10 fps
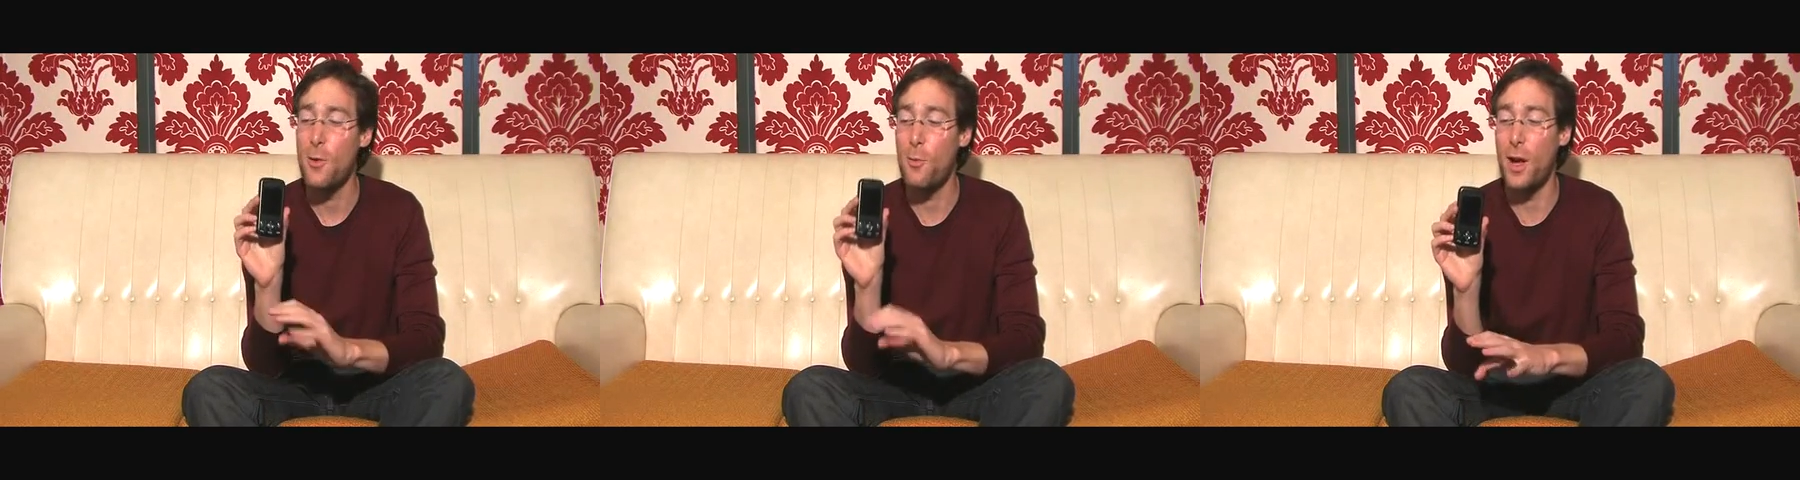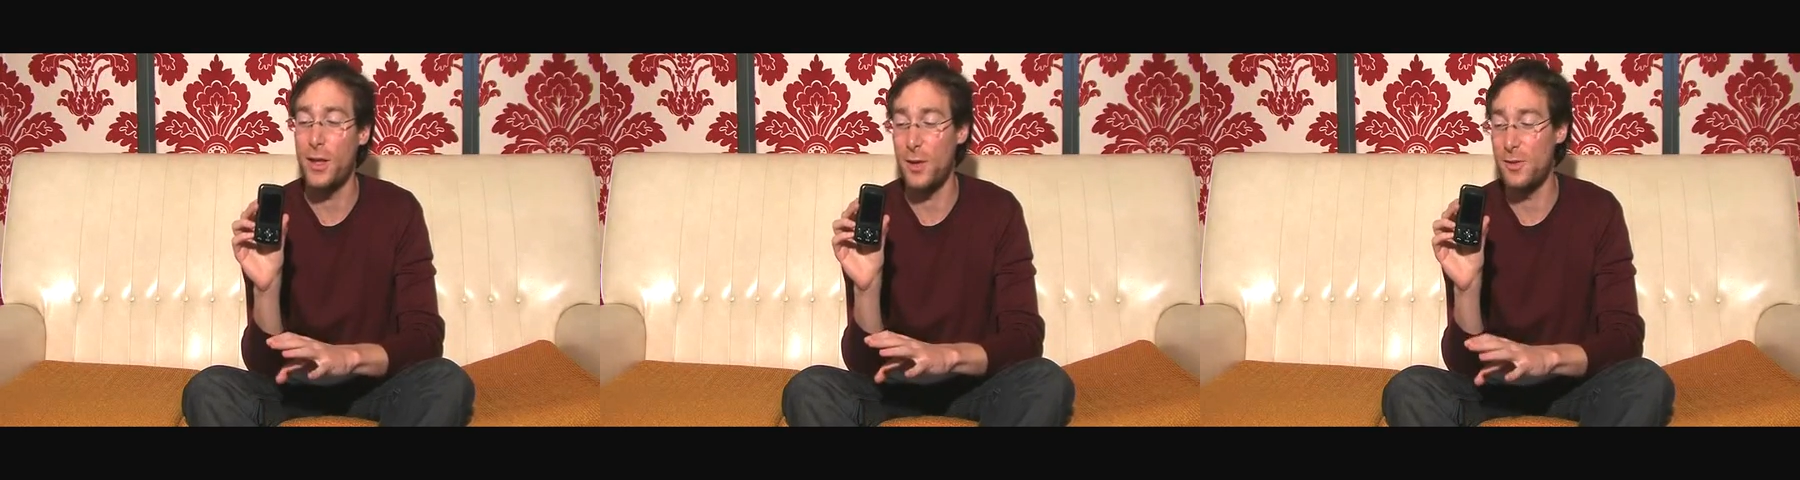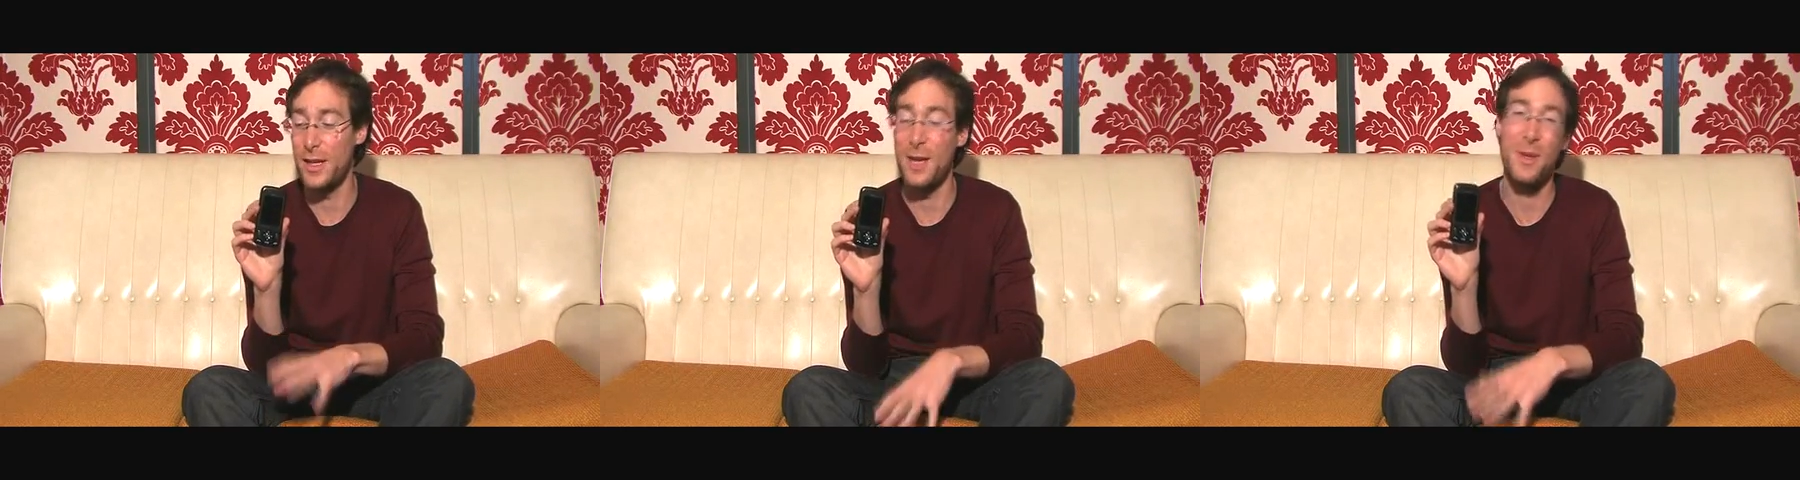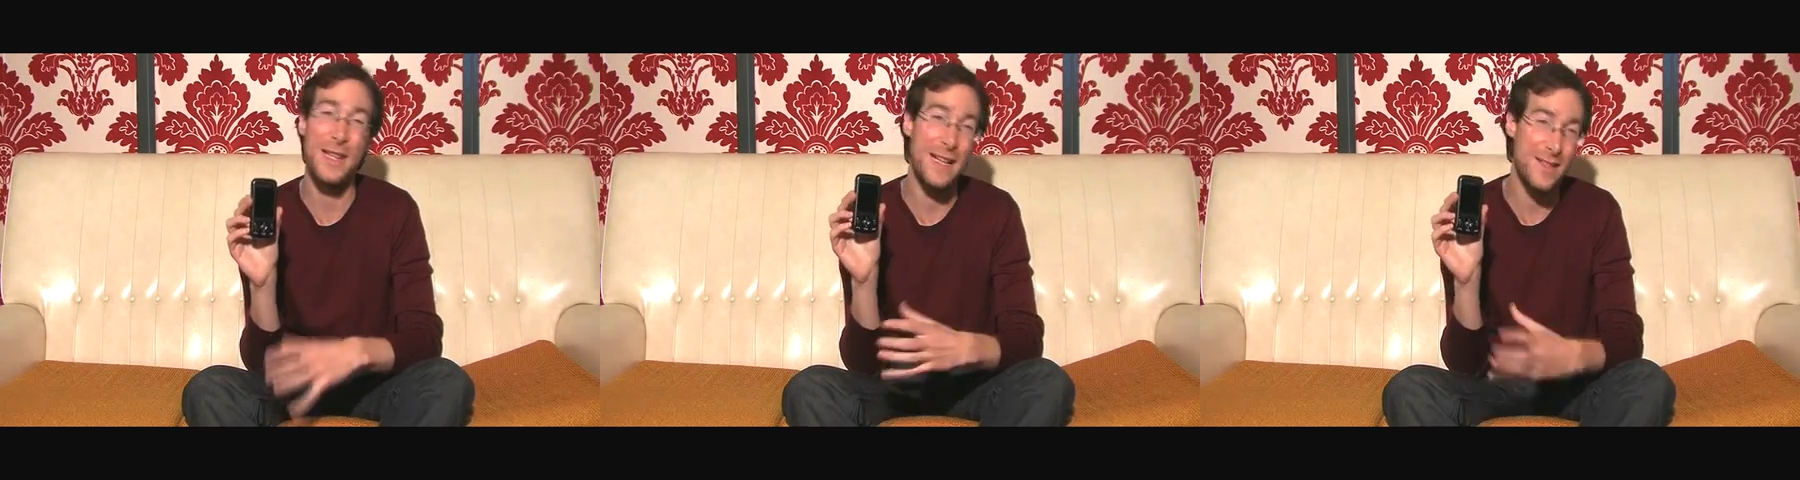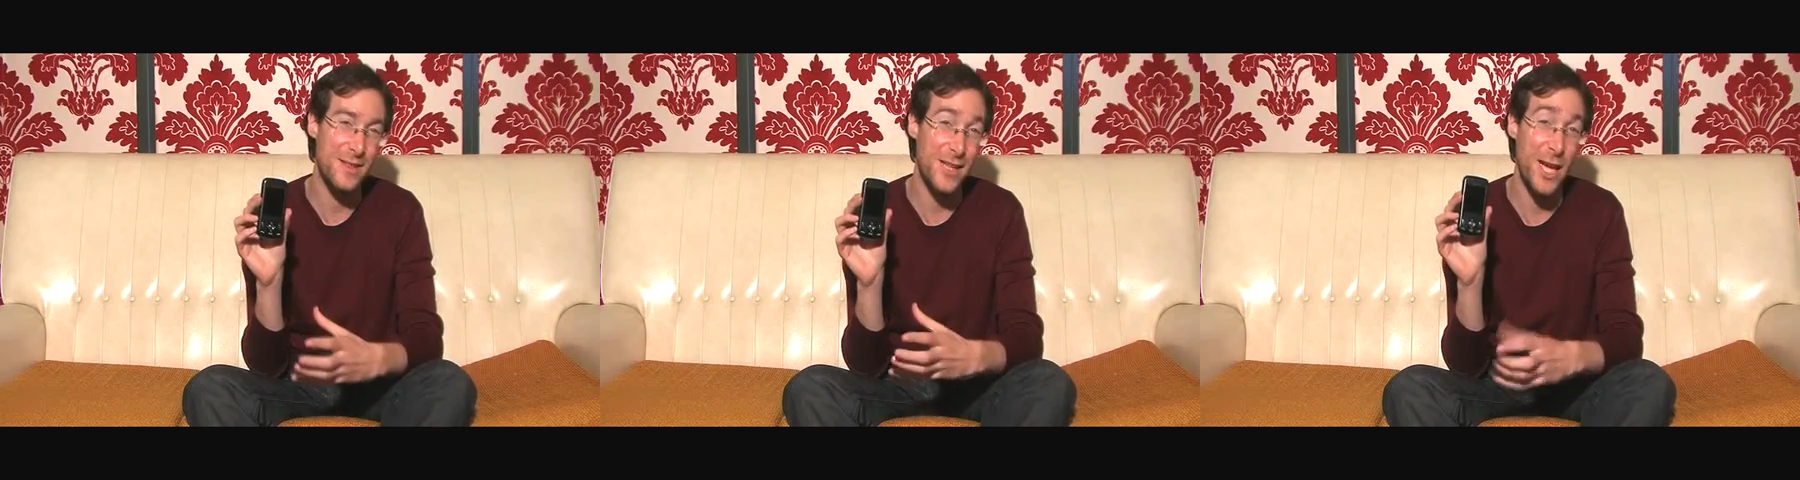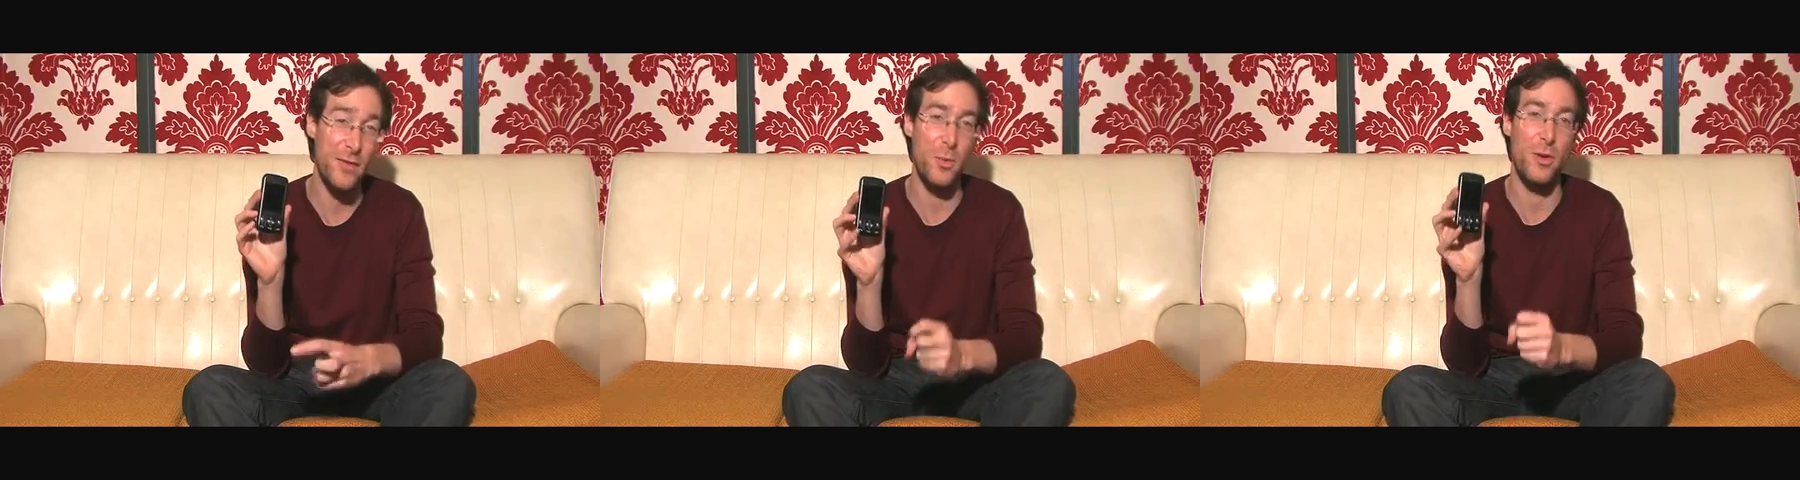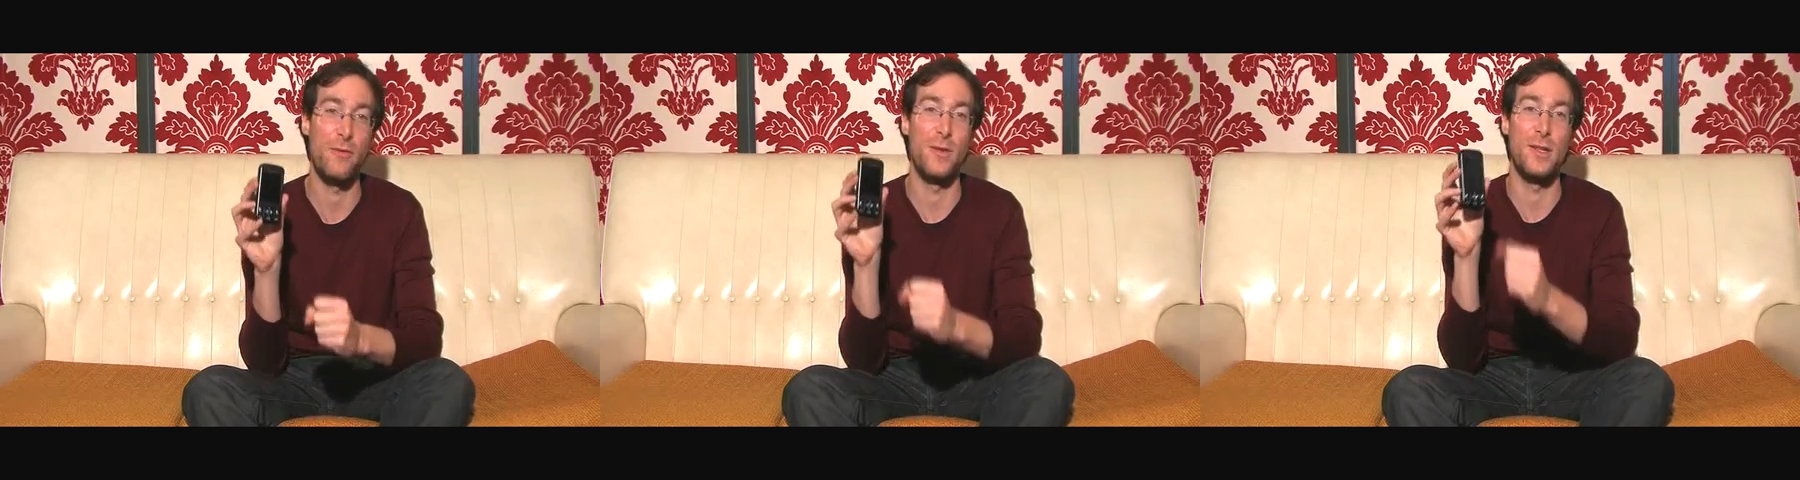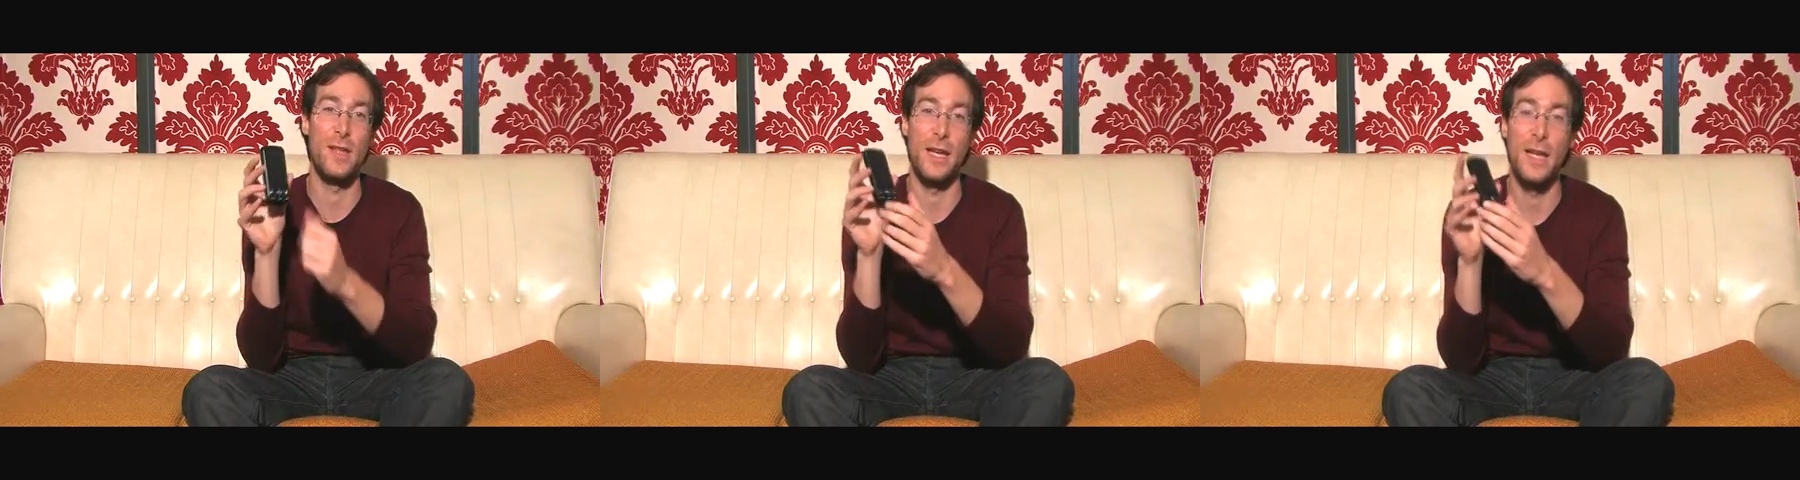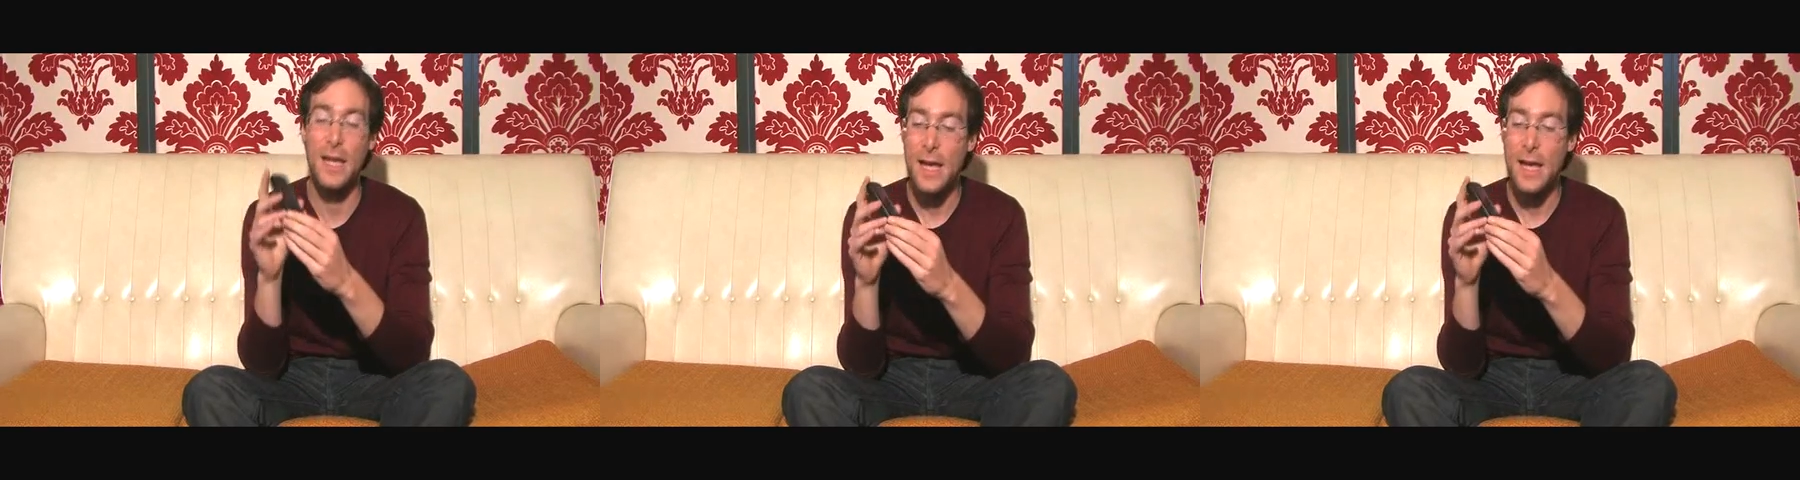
while using it, but that's kind of a preference thing.